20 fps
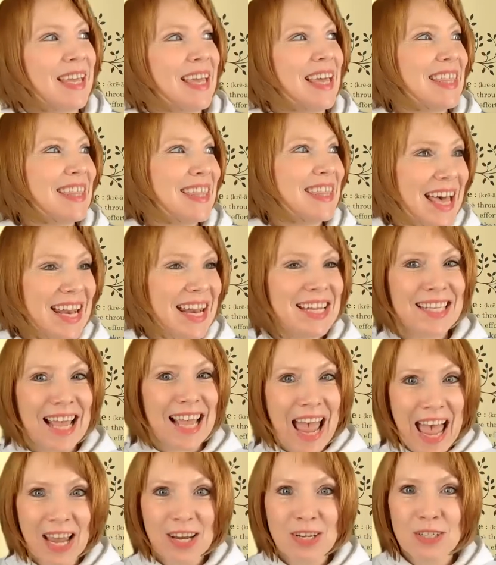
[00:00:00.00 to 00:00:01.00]
That is
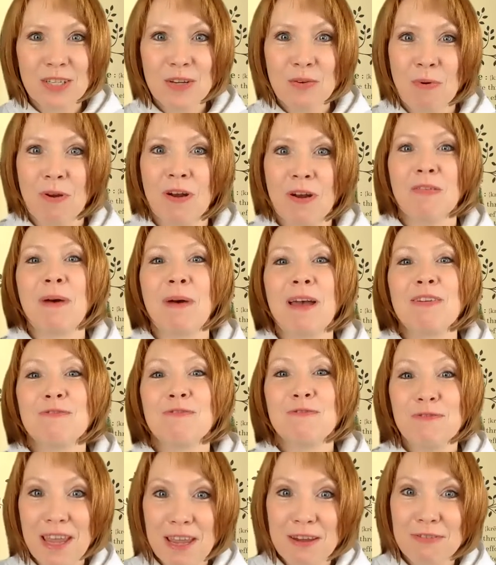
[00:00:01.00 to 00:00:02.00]
actually one of my
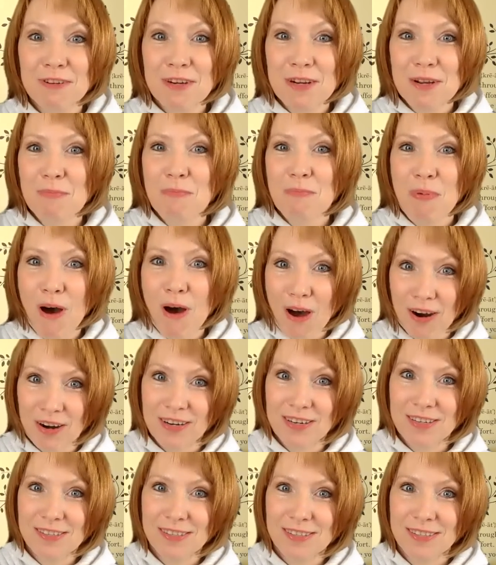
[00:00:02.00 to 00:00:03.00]
favorite
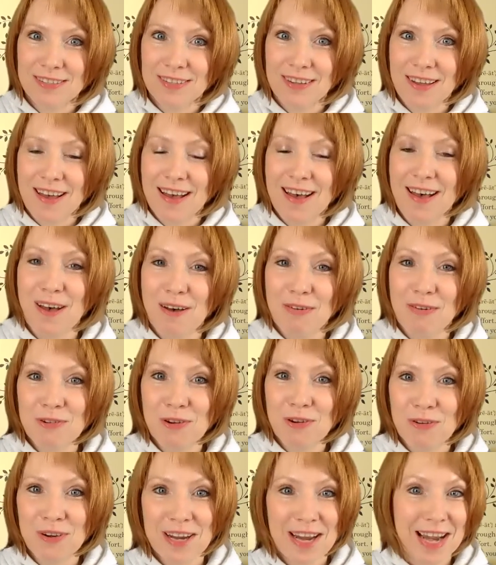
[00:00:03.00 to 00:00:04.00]
parts of
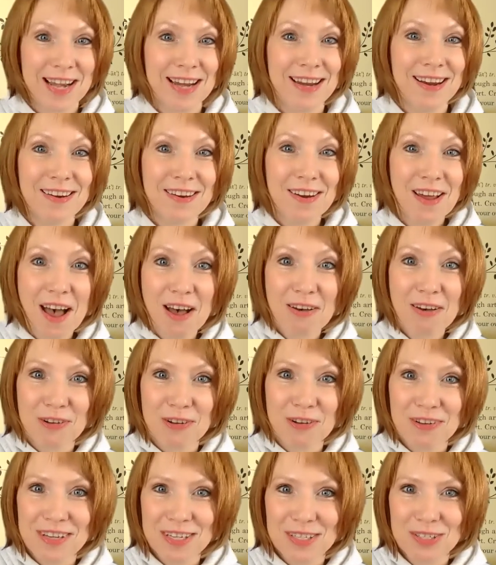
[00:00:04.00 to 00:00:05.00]
creating a
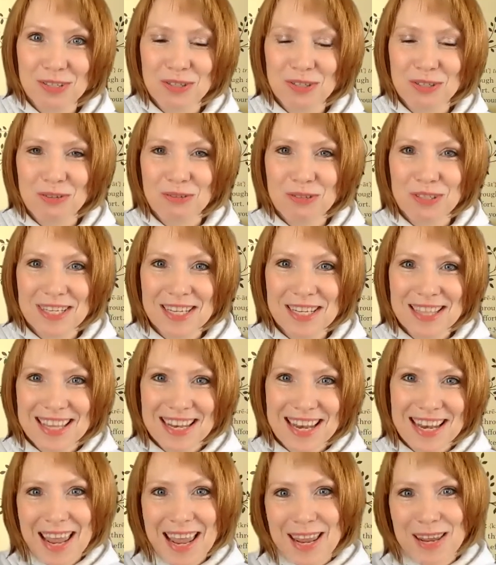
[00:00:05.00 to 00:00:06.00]
novel, is choosing the
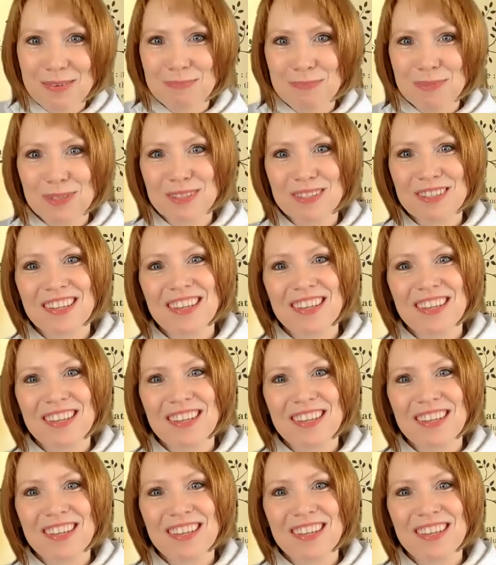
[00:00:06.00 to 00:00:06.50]
names.